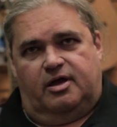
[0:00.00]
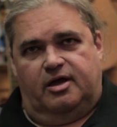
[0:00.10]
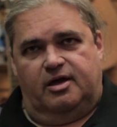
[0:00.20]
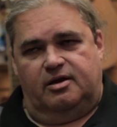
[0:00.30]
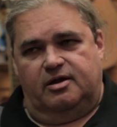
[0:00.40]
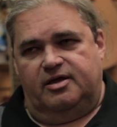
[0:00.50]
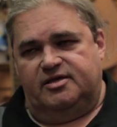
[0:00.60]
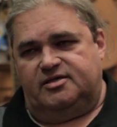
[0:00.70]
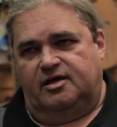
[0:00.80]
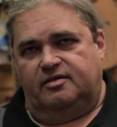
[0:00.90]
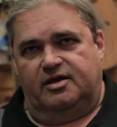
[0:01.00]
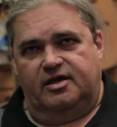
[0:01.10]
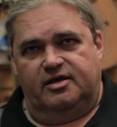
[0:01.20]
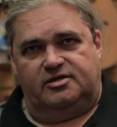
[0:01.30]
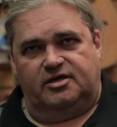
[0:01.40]
and he said that
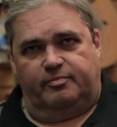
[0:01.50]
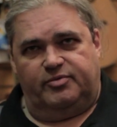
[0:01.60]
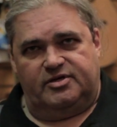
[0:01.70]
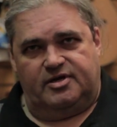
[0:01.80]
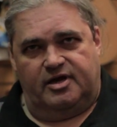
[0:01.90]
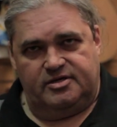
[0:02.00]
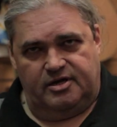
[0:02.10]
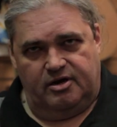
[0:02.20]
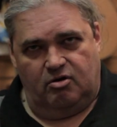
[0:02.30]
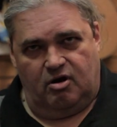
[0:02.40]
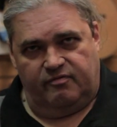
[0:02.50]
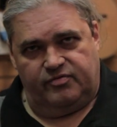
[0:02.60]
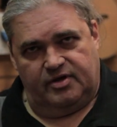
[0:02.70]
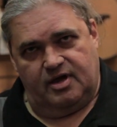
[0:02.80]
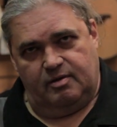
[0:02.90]
he had chopped this guy's ear
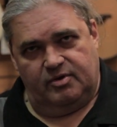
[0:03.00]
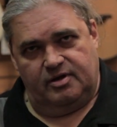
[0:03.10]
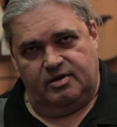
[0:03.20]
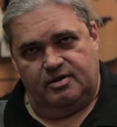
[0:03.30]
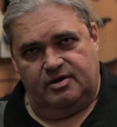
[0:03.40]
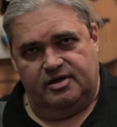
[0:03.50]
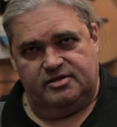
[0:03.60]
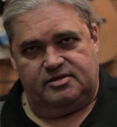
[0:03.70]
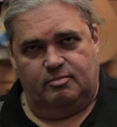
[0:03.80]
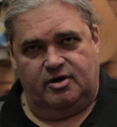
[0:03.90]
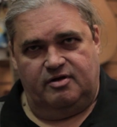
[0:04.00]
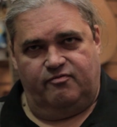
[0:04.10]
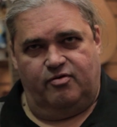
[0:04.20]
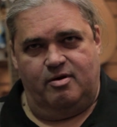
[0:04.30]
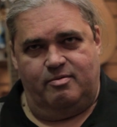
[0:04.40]
off that came to get some money
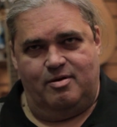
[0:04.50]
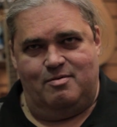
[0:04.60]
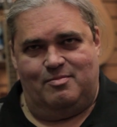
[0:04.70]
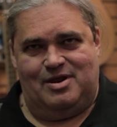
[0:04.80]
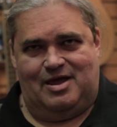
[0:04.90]
from him.